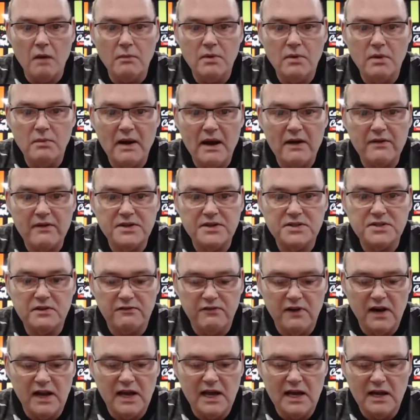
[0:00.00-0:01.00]
My batteries are
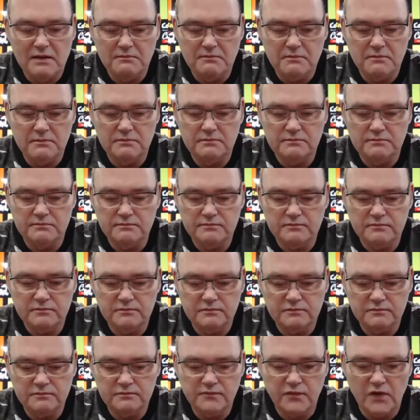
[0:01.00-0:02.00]
flat.
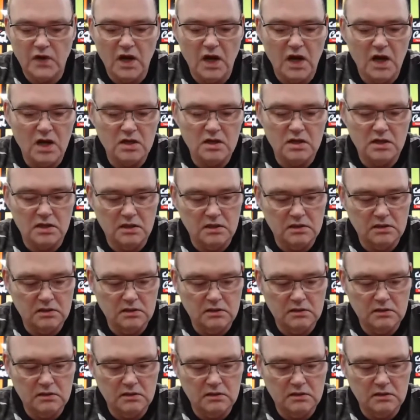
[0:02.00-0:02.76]
Fuck.